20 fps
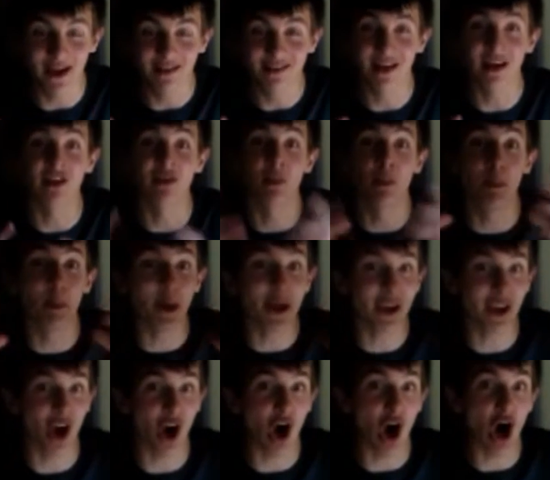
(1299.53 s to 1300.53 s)
that's
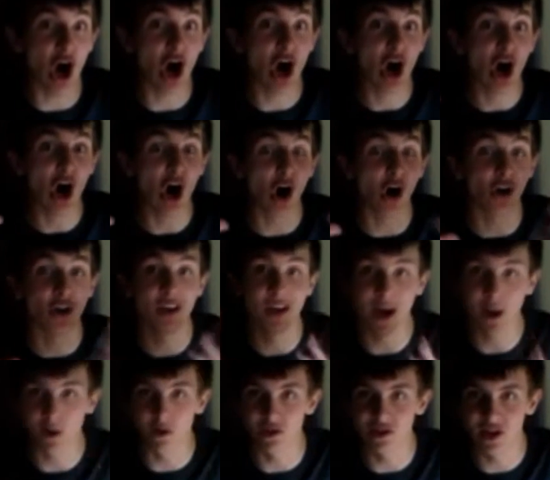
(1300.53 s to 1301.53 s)
bigger on the
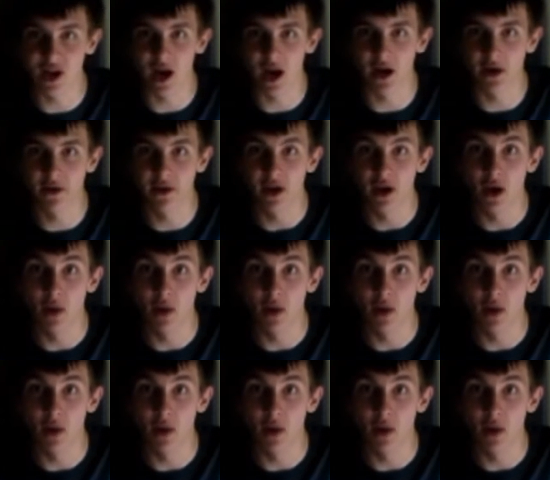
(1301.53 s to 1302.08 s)
outside,